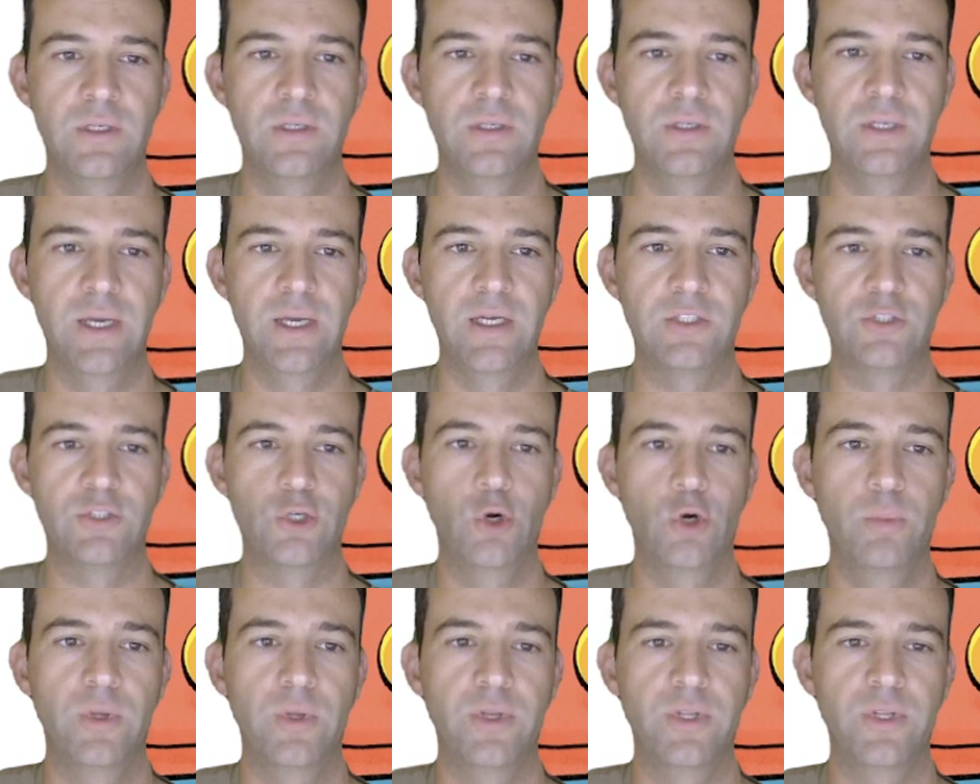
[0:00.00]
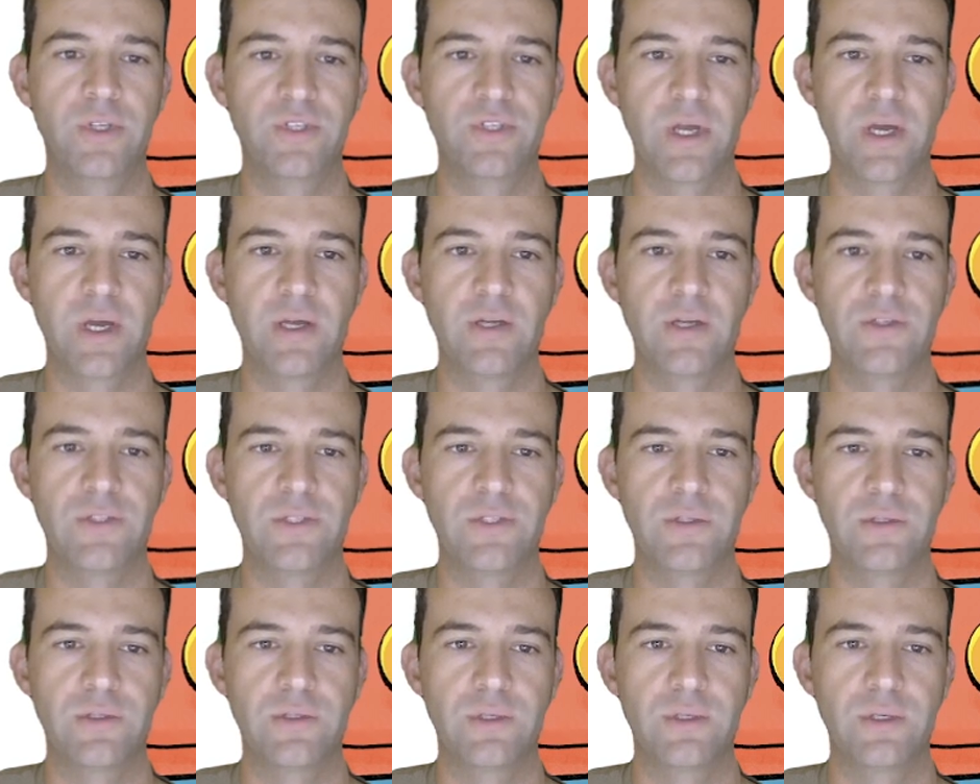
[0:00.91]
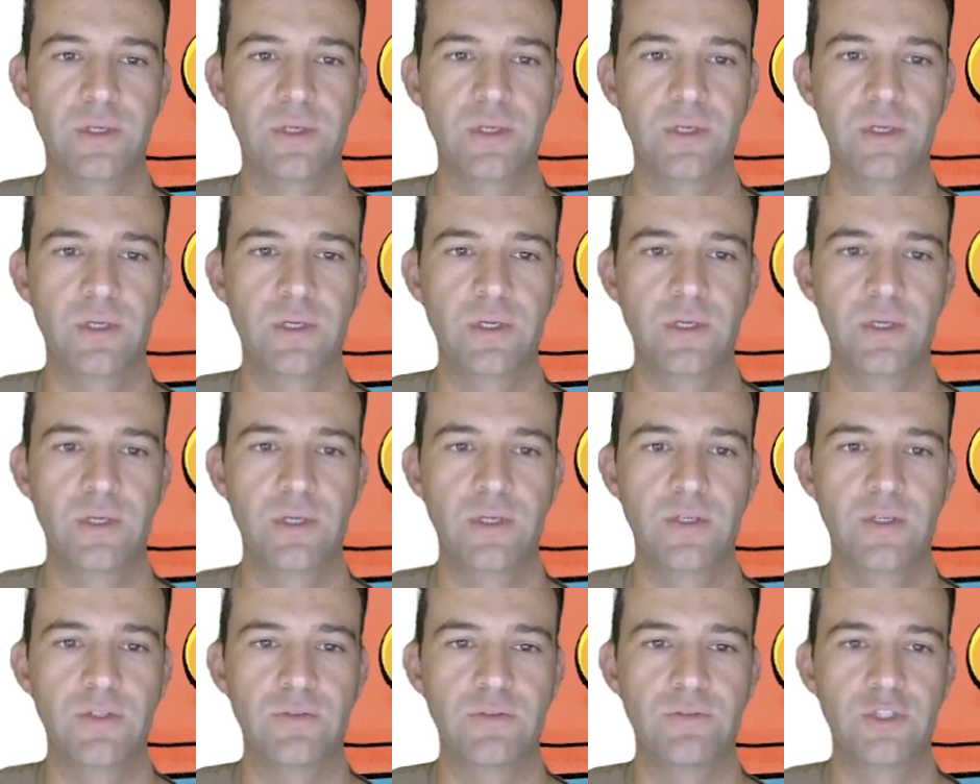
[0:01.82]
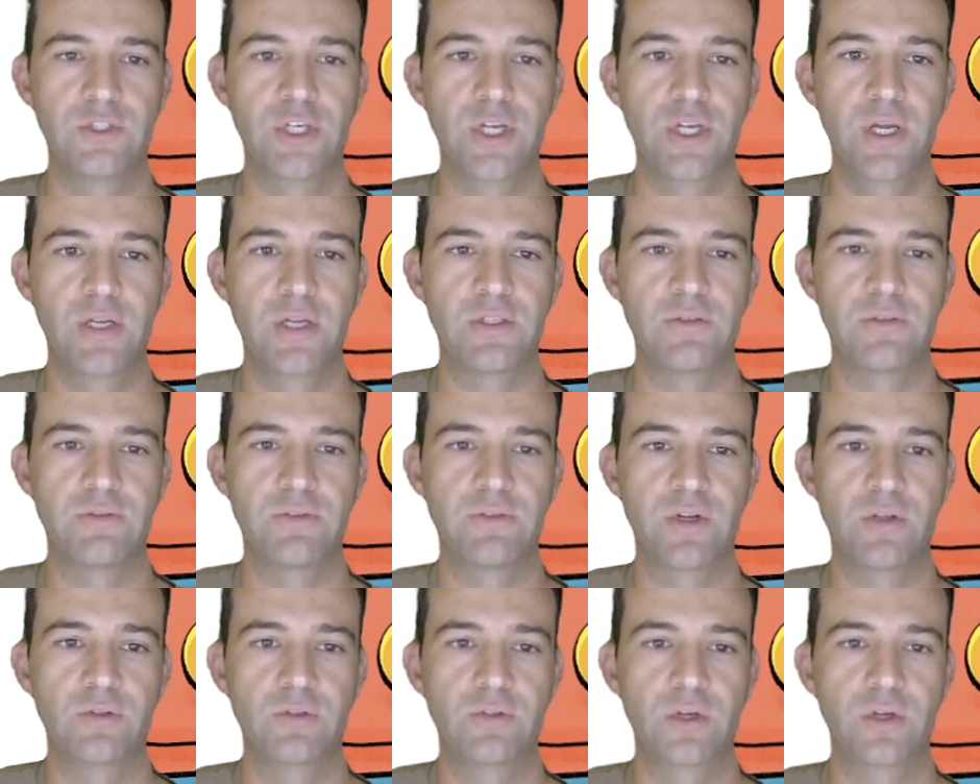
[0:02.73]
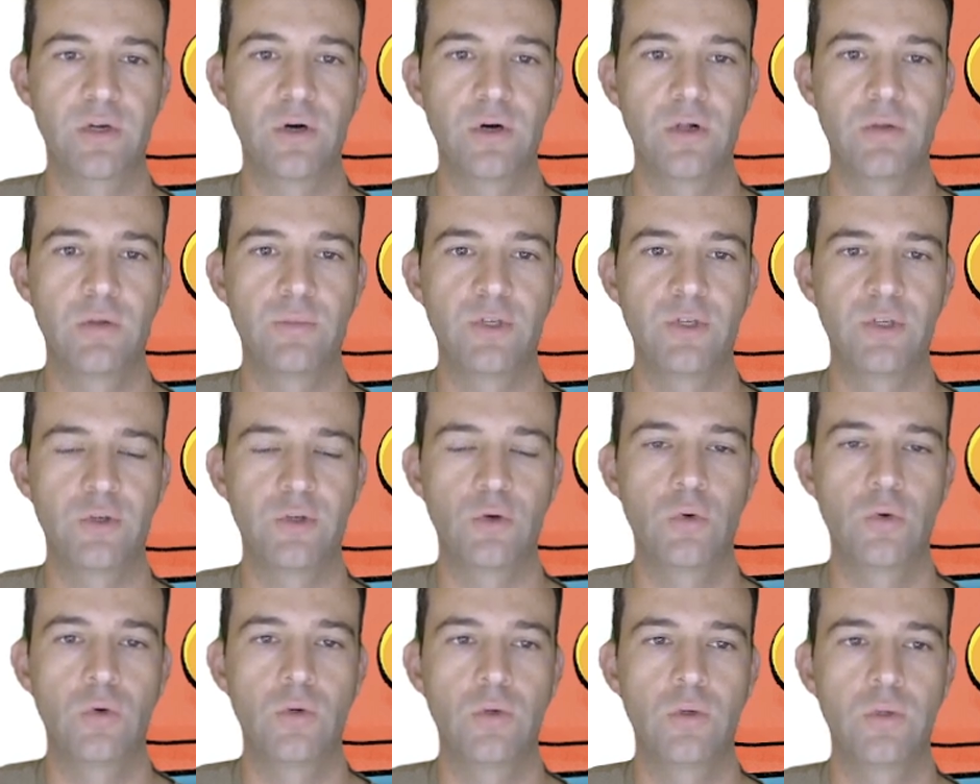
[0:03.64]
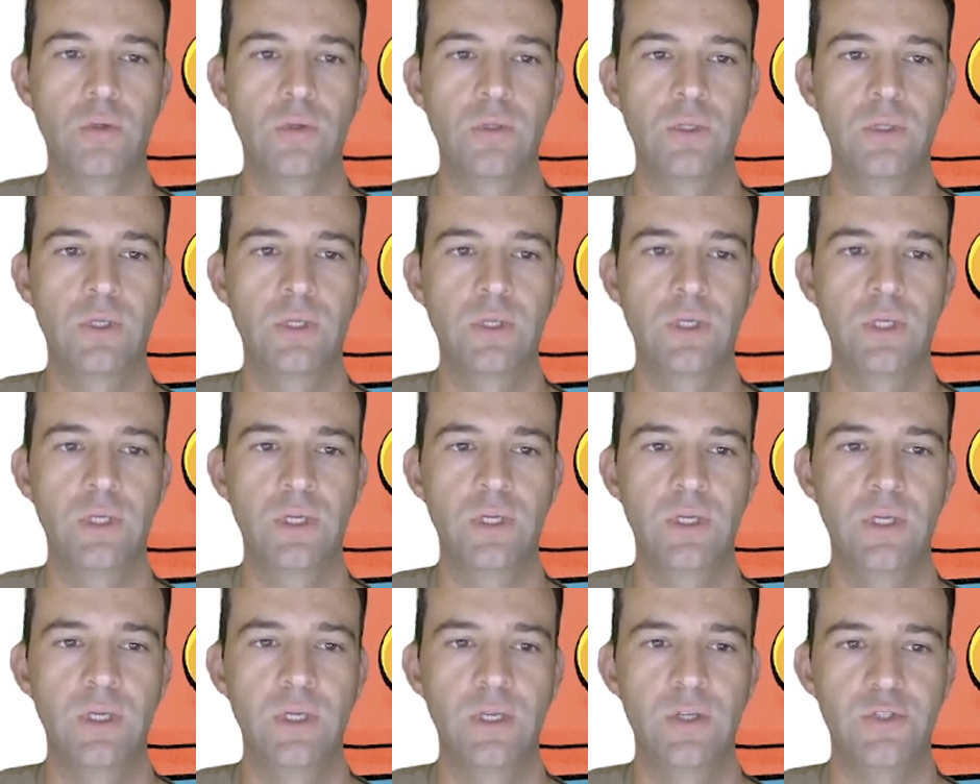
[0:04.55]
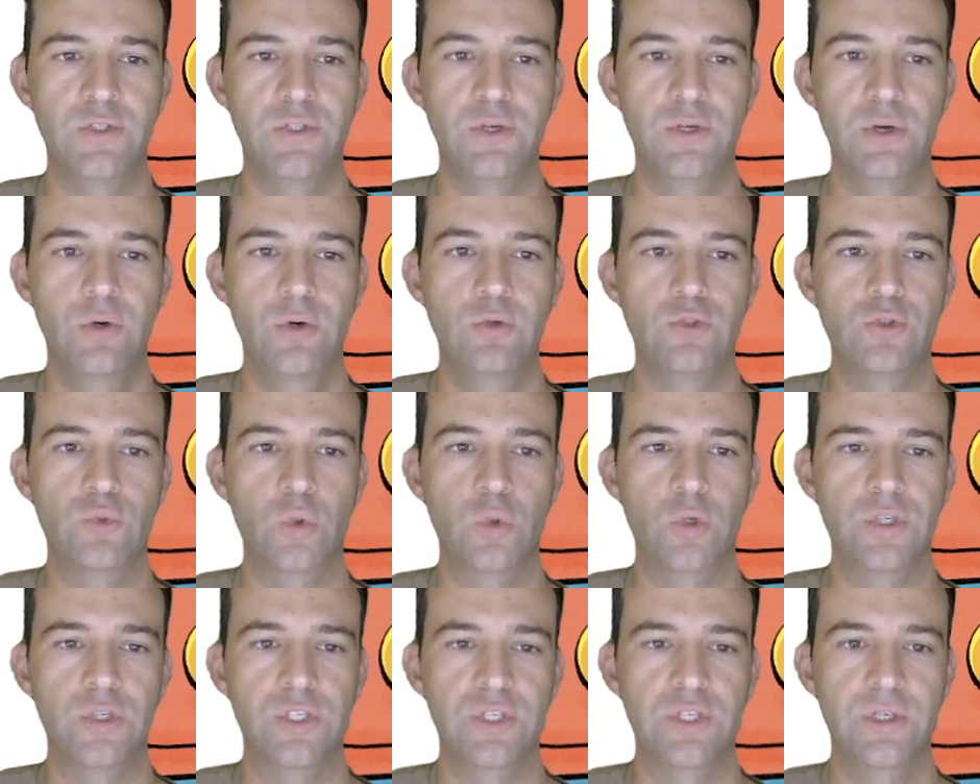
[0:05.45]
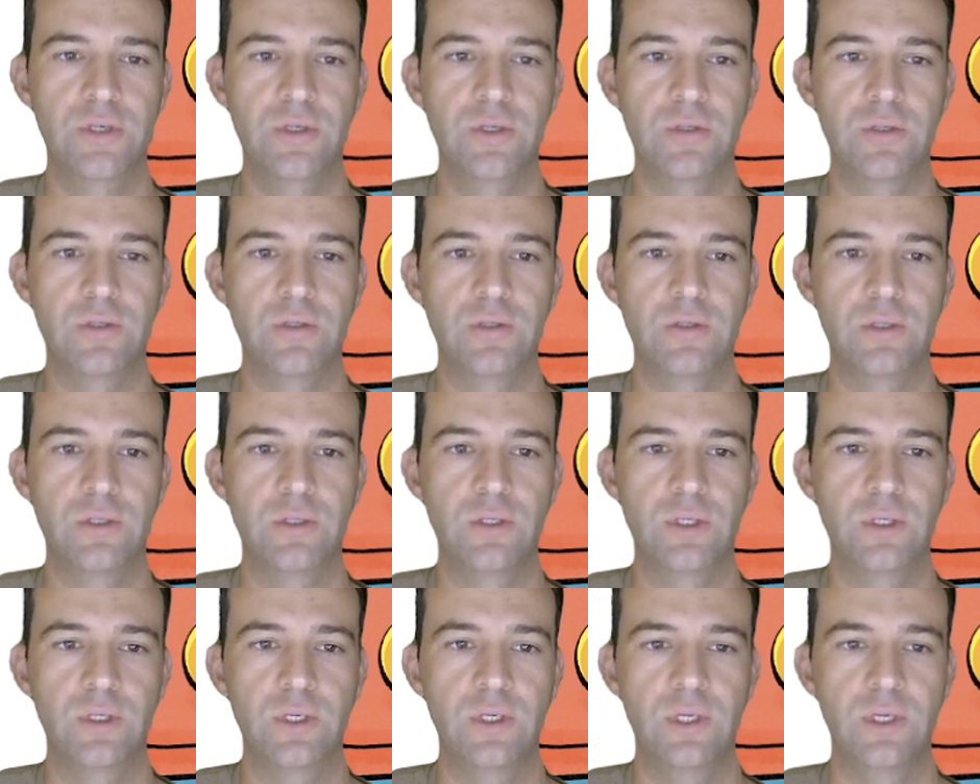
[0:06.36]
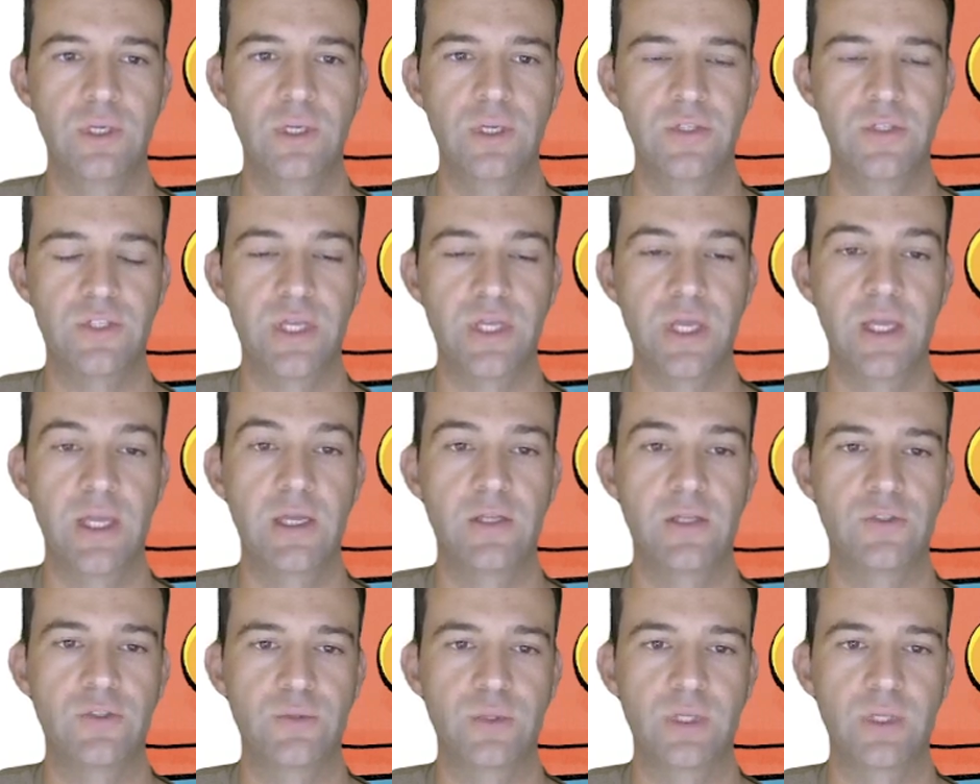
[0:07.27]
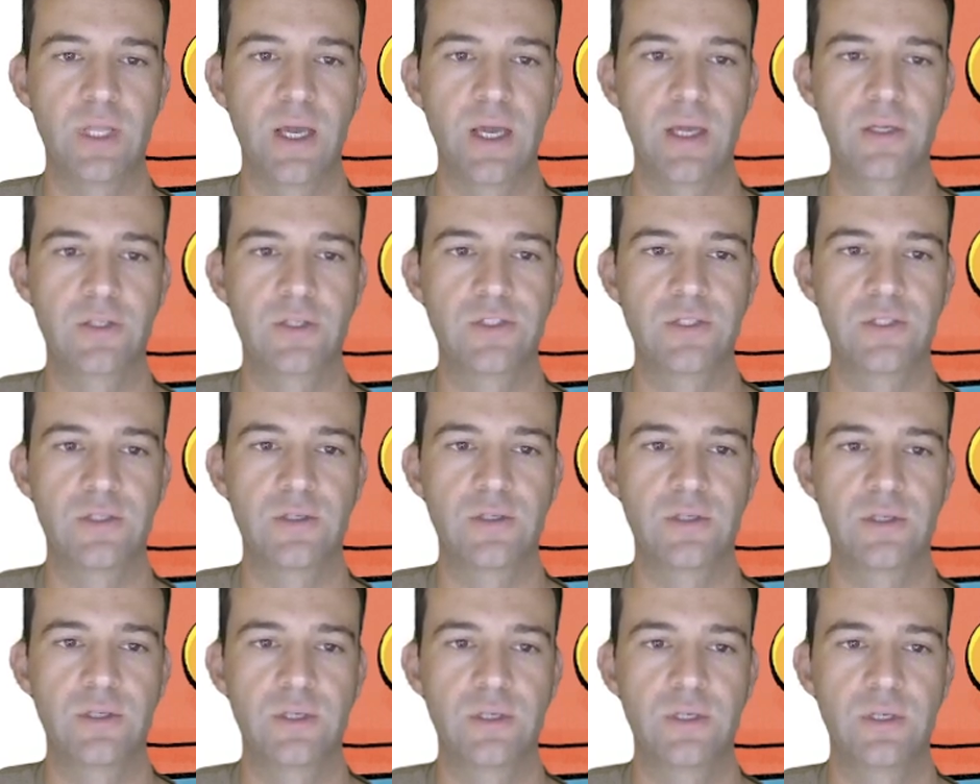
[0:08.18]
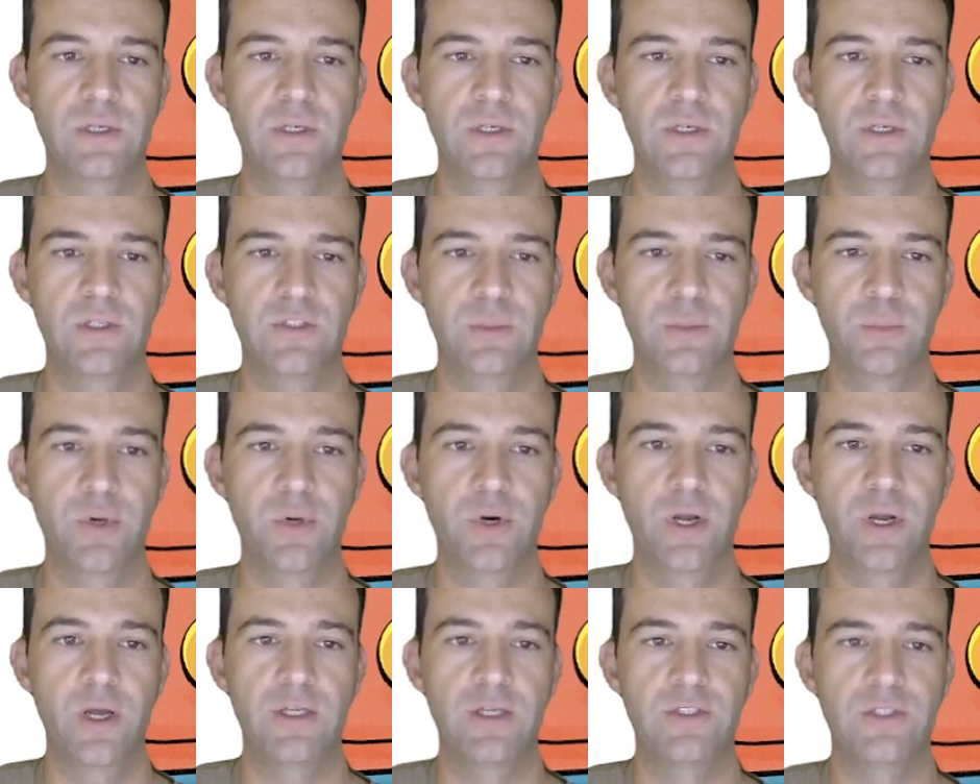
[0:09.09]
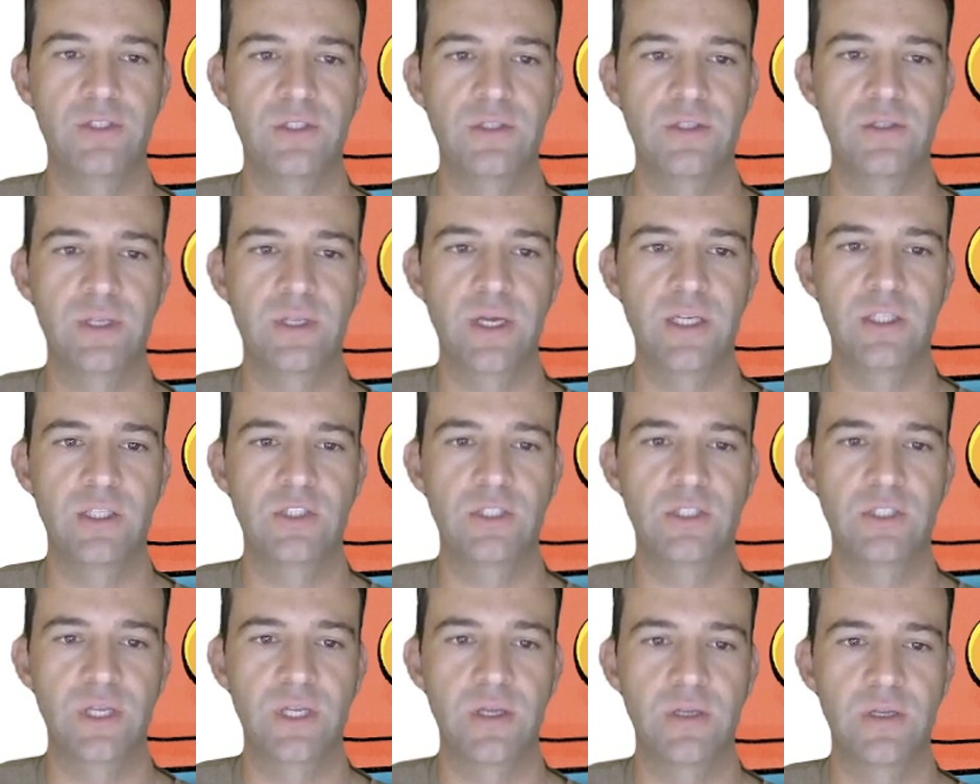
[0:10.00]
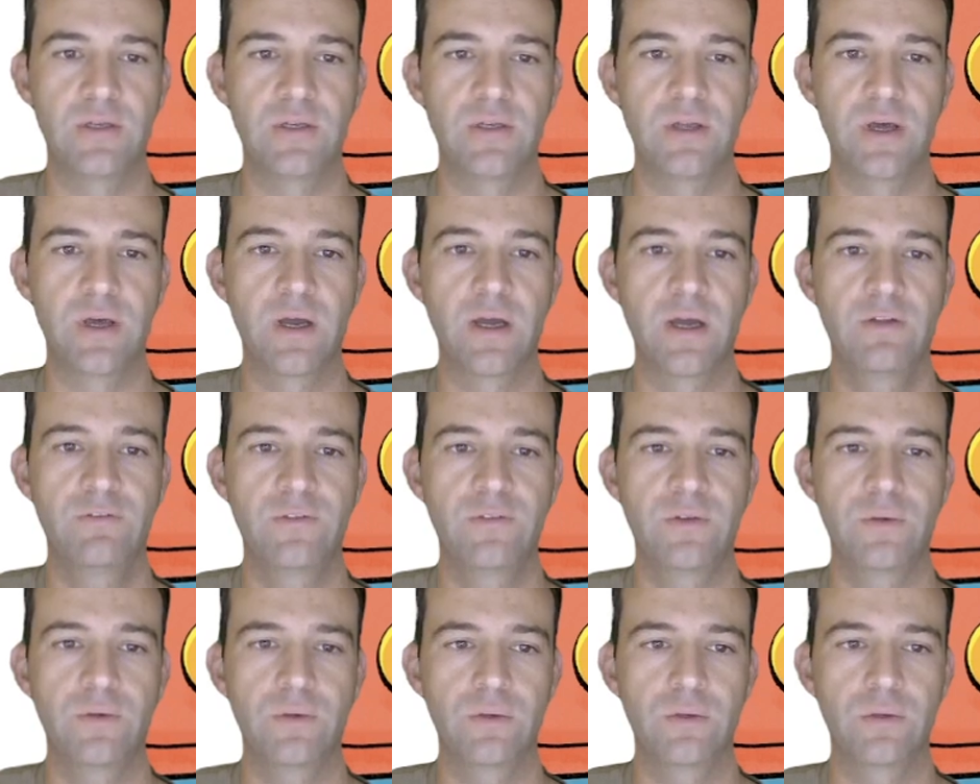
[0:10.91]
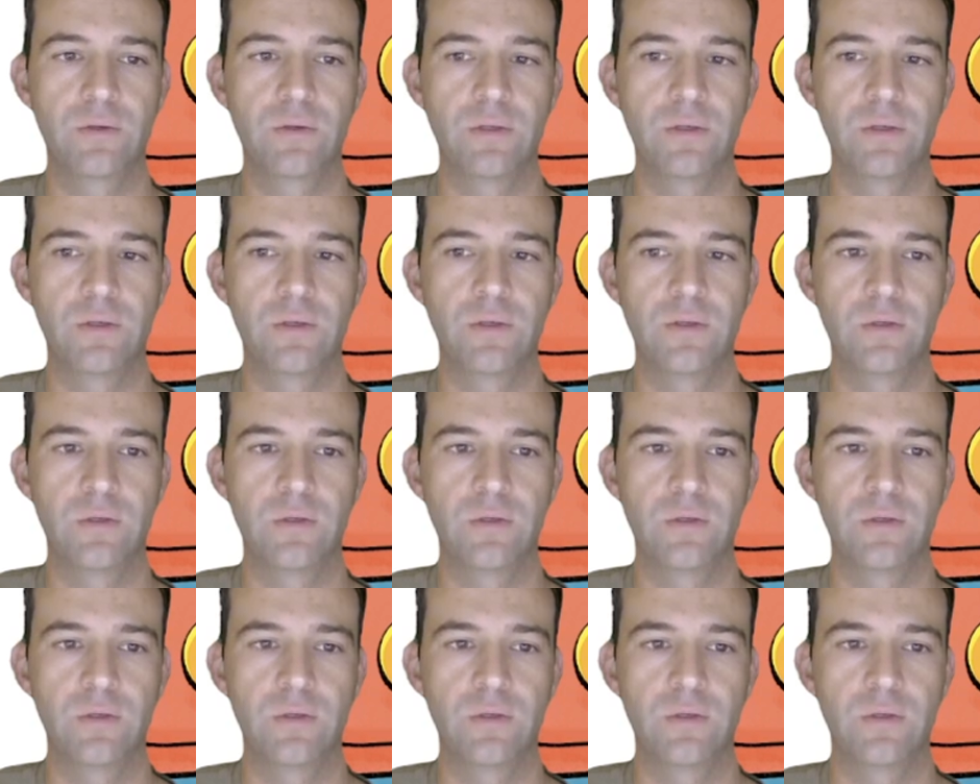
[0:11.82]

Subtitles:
Dash opened his eyes. His chest felt calm and cool. His toes were still. His hands relaxed. Surprised, Dash said, I feel good.